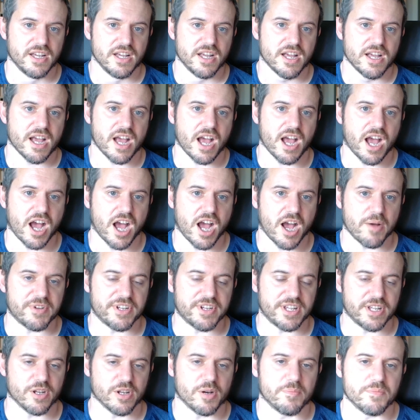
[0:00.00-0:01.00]

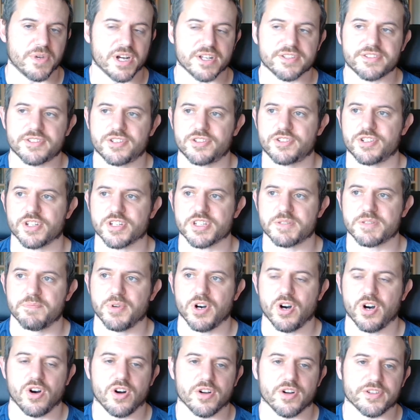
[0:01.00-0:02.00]
and Elon Musk just
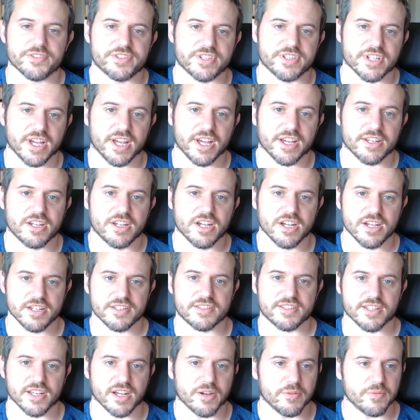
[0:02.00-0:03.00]
bought
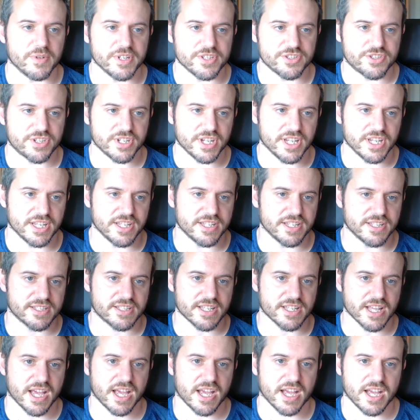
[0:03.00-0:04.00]
Cursor, which
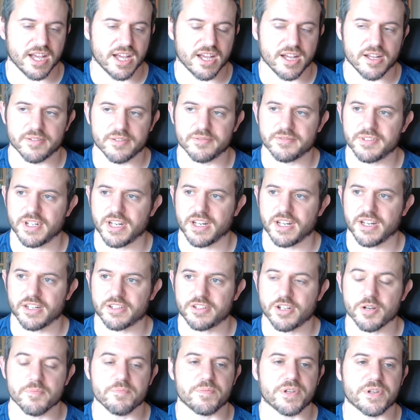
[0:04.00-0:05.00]
is a
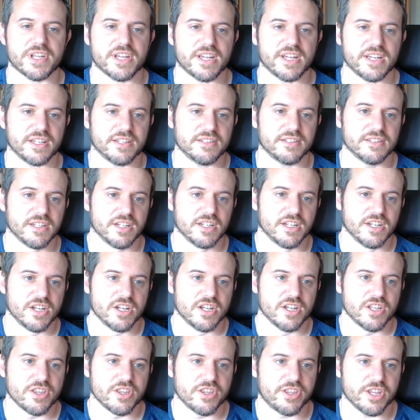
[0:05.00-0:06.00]
company
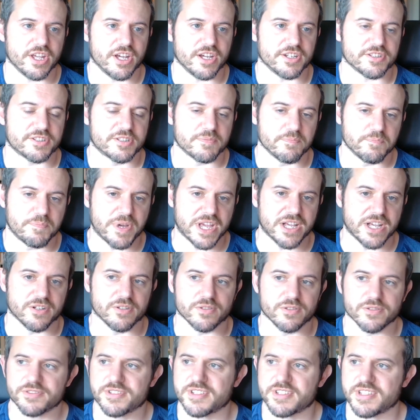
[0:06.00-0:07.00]
that
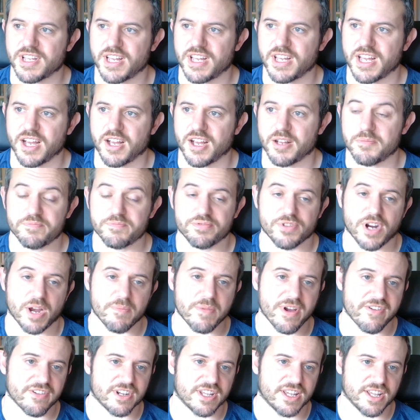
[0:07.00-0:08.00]
builds
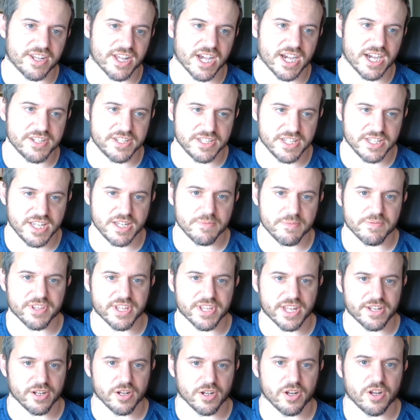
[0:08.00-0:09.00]
primarily an IDE, but
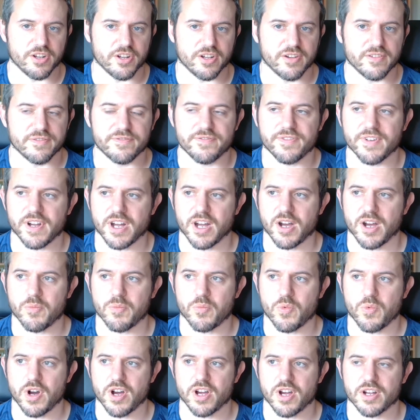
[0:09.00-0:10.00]
then a lot of
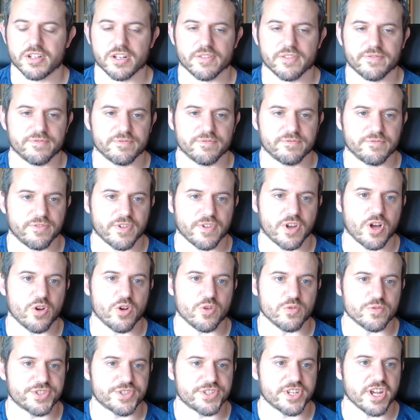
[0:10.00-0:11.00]

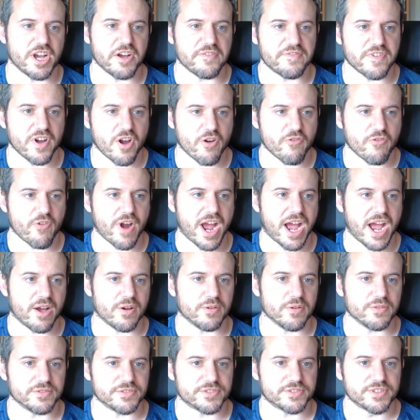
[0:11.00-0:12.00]
workflow stuff
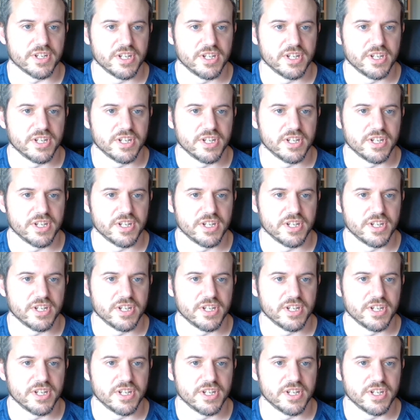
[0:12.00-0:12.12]
around,